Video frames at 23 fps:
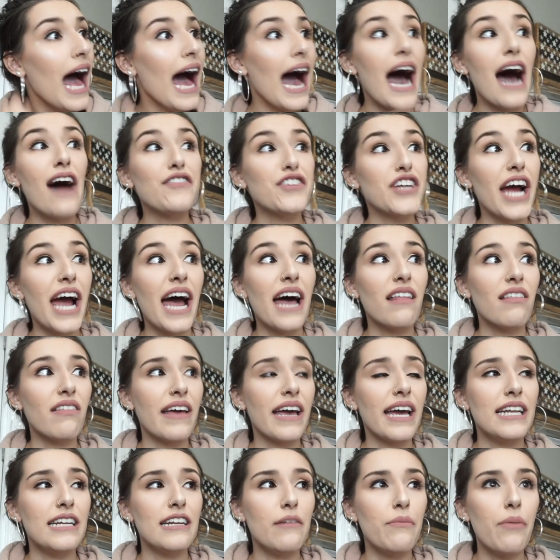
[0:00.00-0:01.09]
After I had
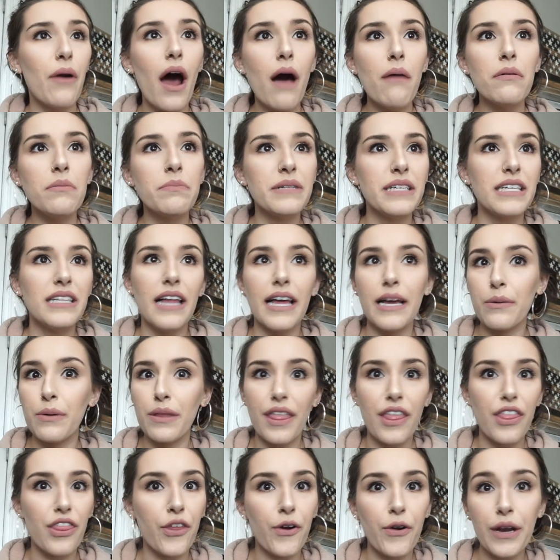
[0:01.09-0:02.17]
Landon, probably like
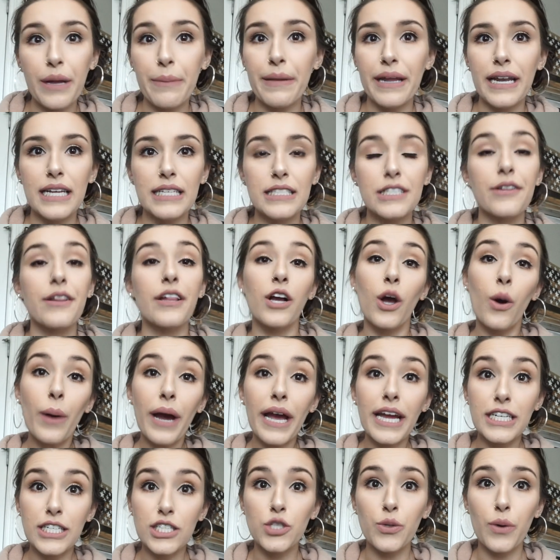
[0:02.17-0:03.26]
within 30 minutes, they're like,
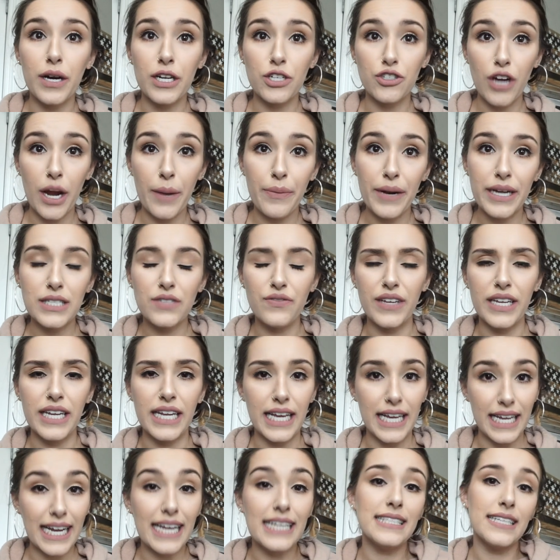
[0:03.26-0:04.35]
okay, did you want to try breastfeeding?
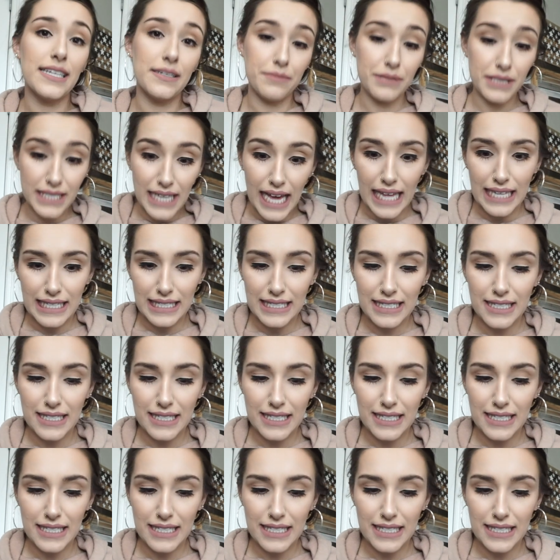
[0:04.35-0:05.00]
And I said, yes.